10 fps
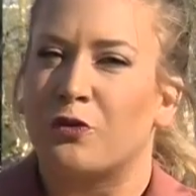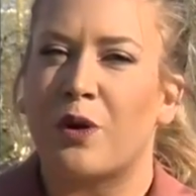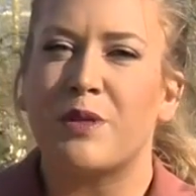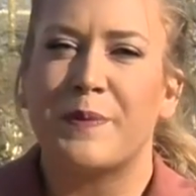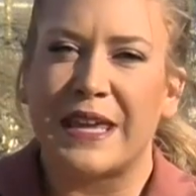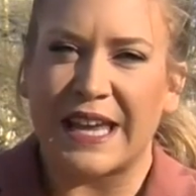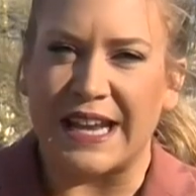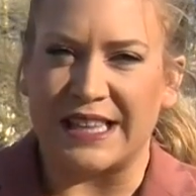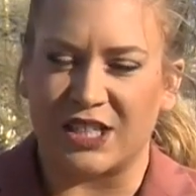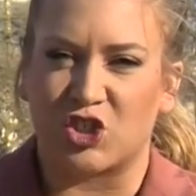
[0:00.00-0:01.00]
From the
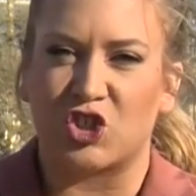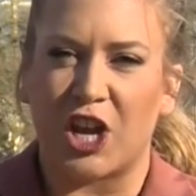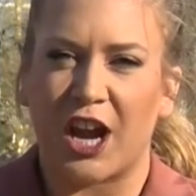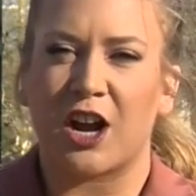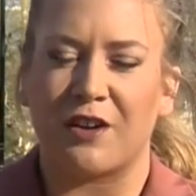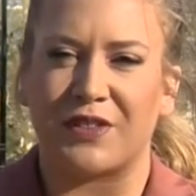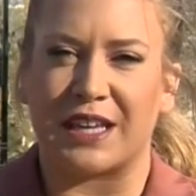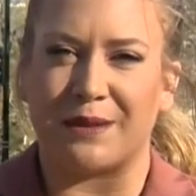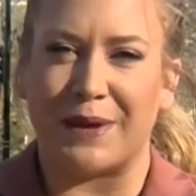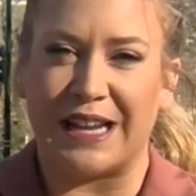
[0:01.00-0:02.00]
beginning, the chair of
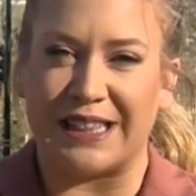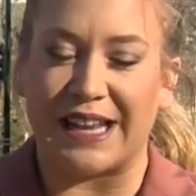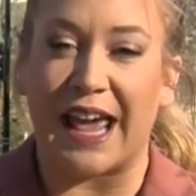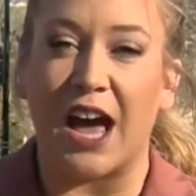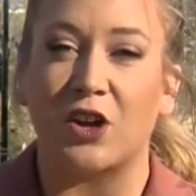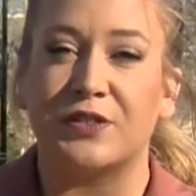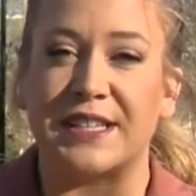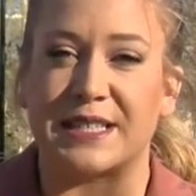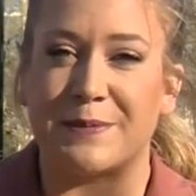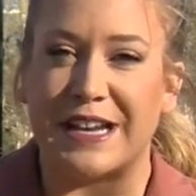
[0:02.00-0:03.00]
the committee that held
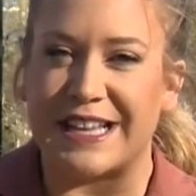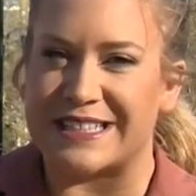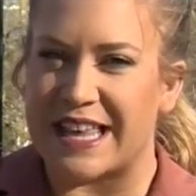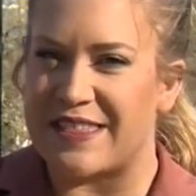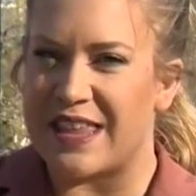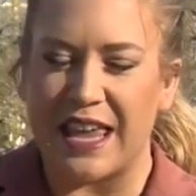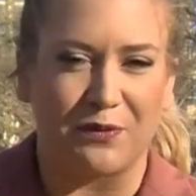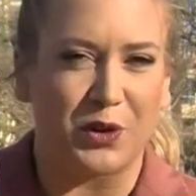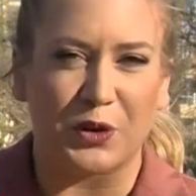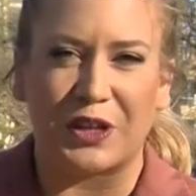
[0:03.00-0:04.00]
this meeting said
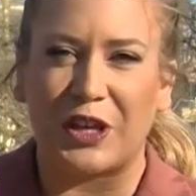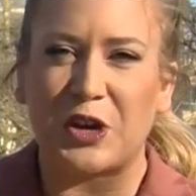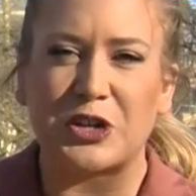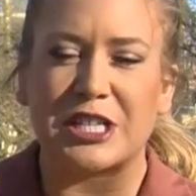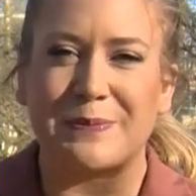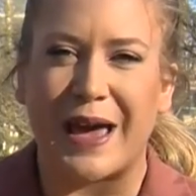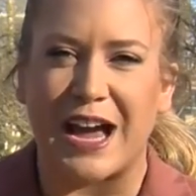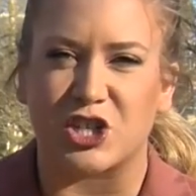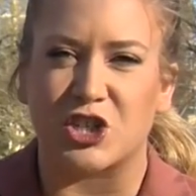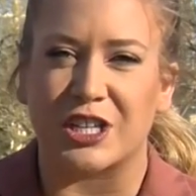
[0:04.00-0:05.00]
if you're here to
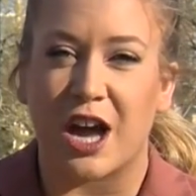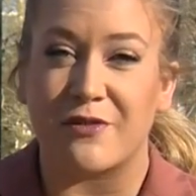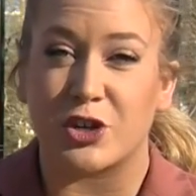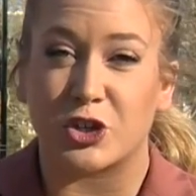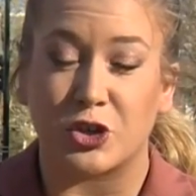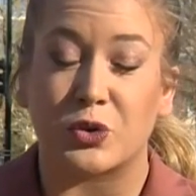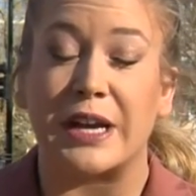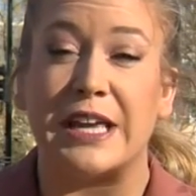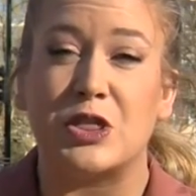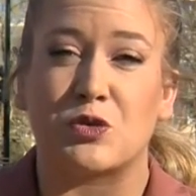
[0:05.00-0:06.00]
bash the governor,
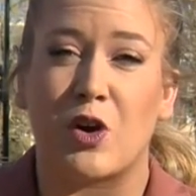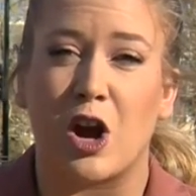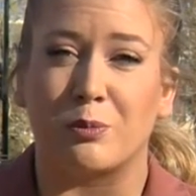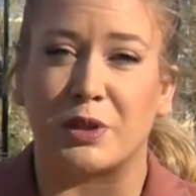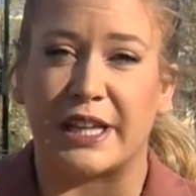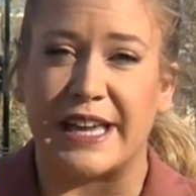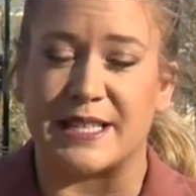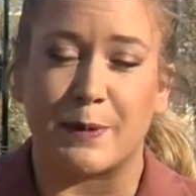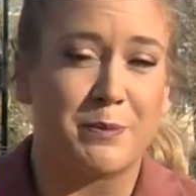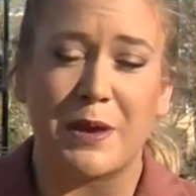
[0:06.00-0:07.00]
you're in the wrong
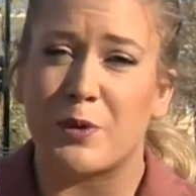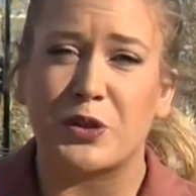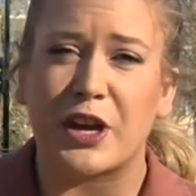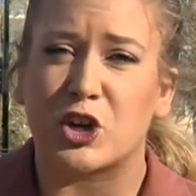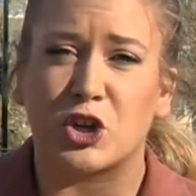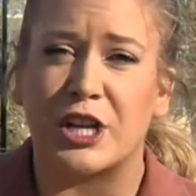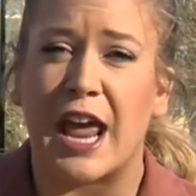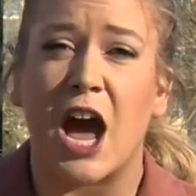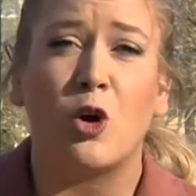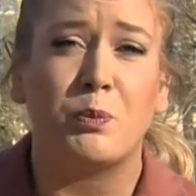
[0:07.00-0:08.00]
place. But people there
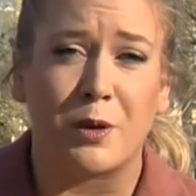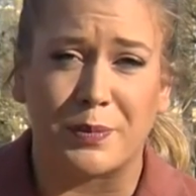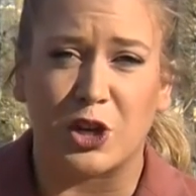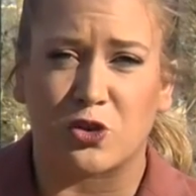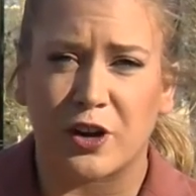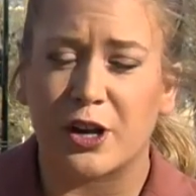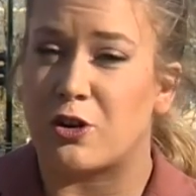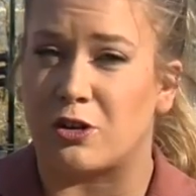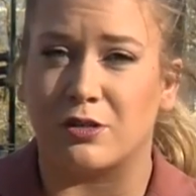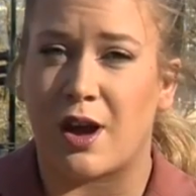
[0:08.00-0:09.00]
couldn't help but be
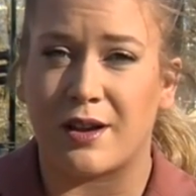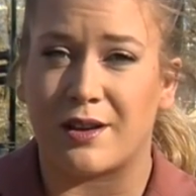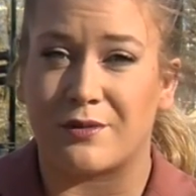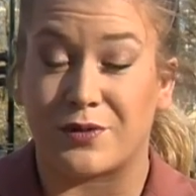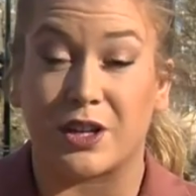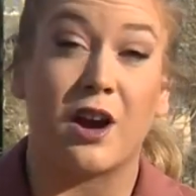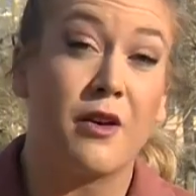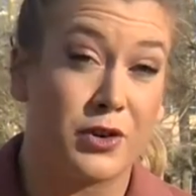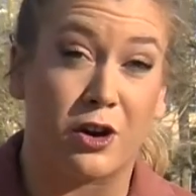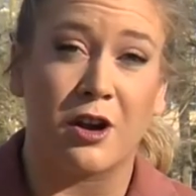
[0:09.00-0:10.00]
critical, not of the
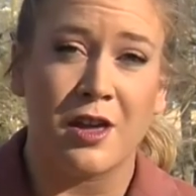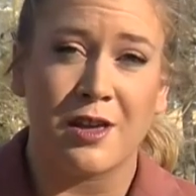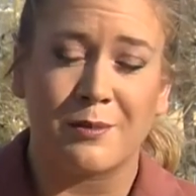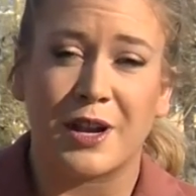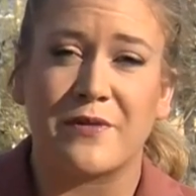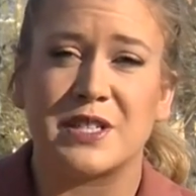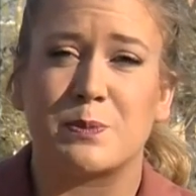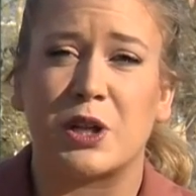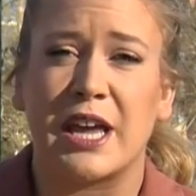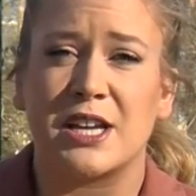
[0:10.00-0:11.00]
governor, but of
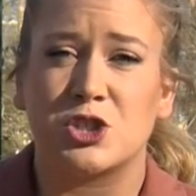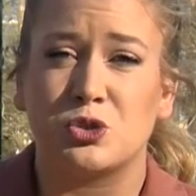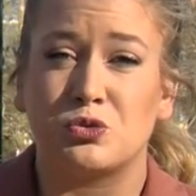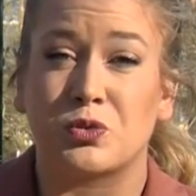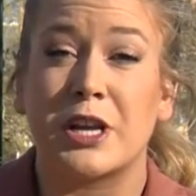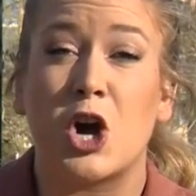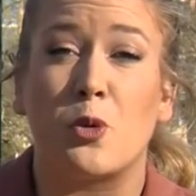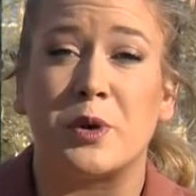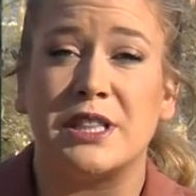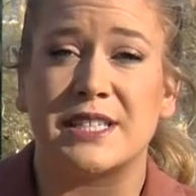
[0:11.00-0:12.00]
his plan to
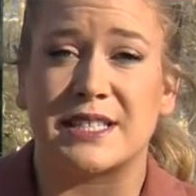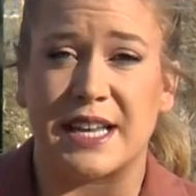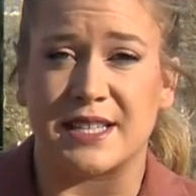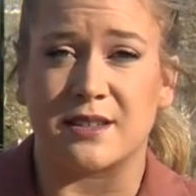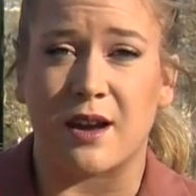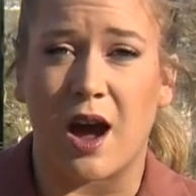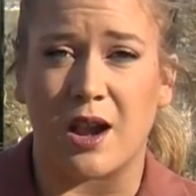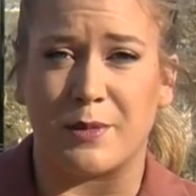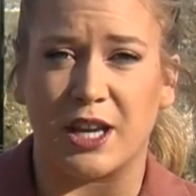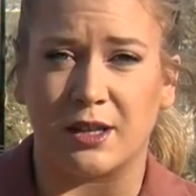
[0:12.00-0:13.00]
reopen the state's
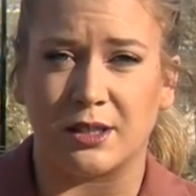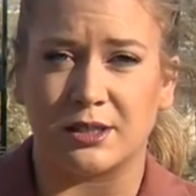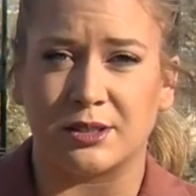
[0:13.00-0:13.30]
economy.